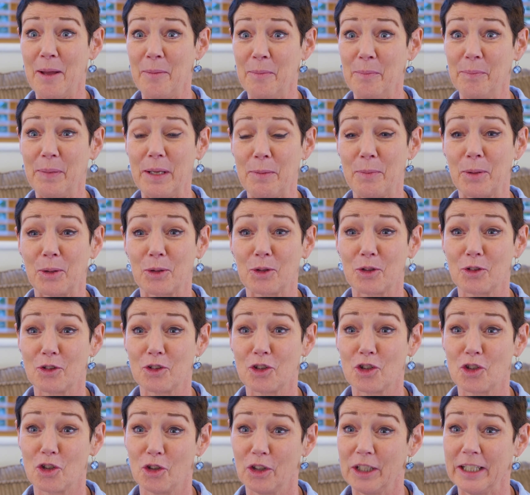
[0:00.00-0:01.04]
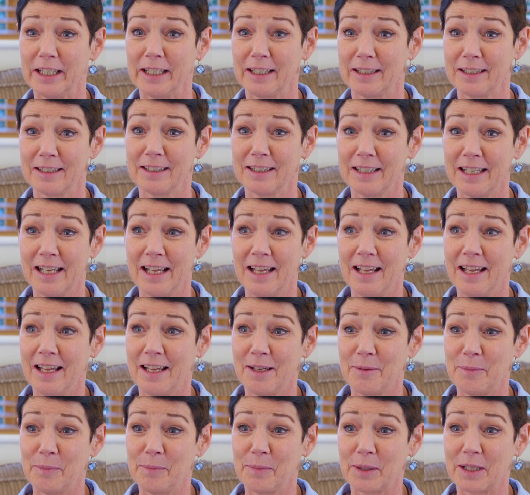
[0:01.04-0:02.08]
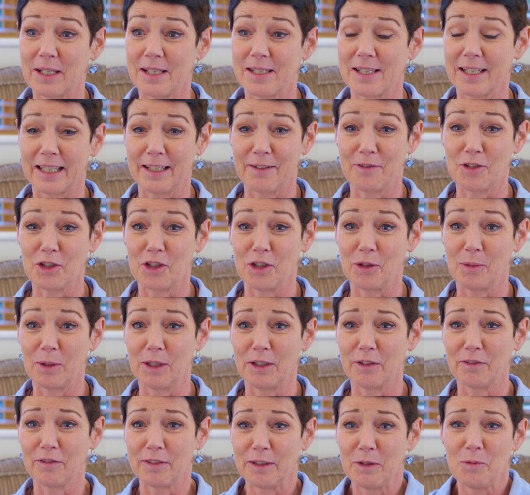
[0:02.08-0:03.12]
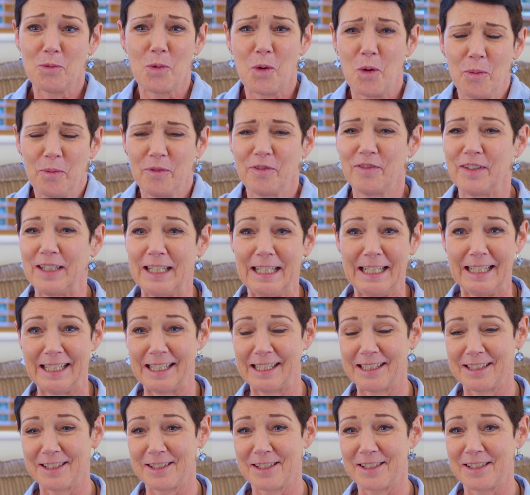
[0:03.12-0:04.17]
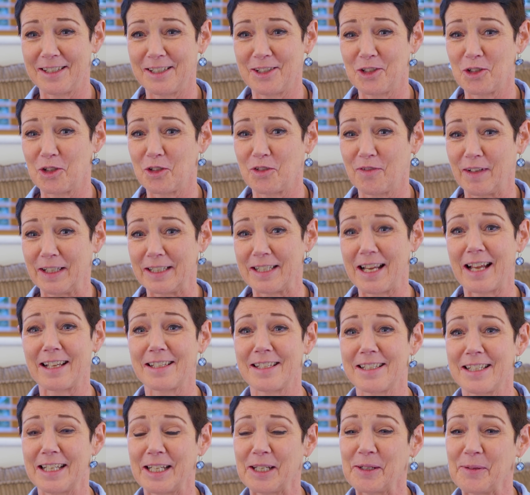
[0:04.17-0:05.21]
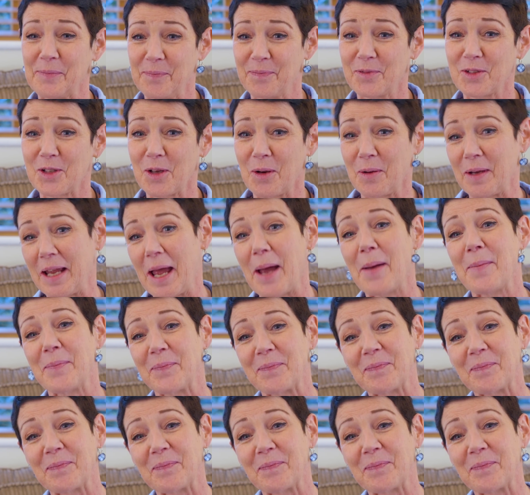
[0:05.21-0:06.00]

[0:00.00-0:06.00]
people joining, because it gives you a lovely warm feeling. It's just fantastic. So yeah.